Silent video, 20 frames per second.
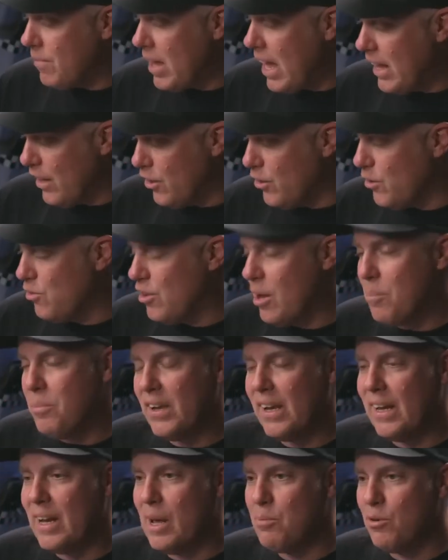I learned
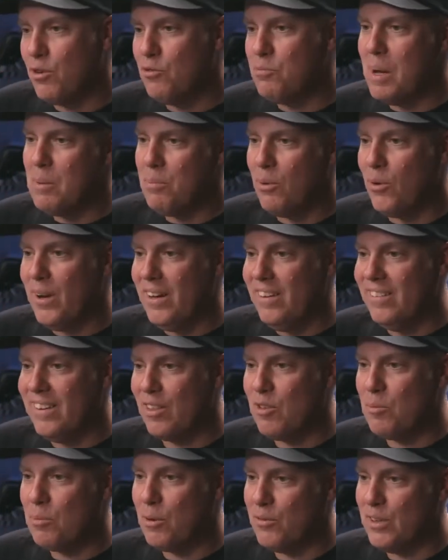something and I proved my point.
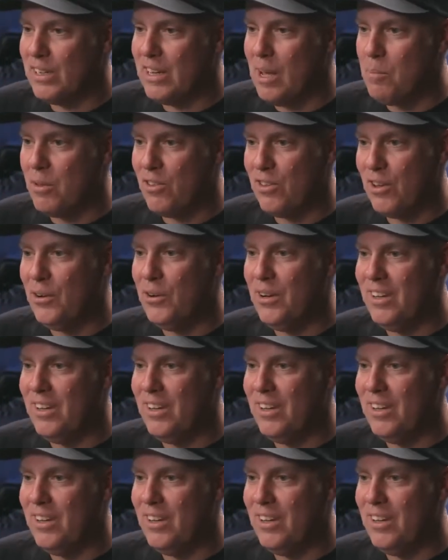That's a perfect episode.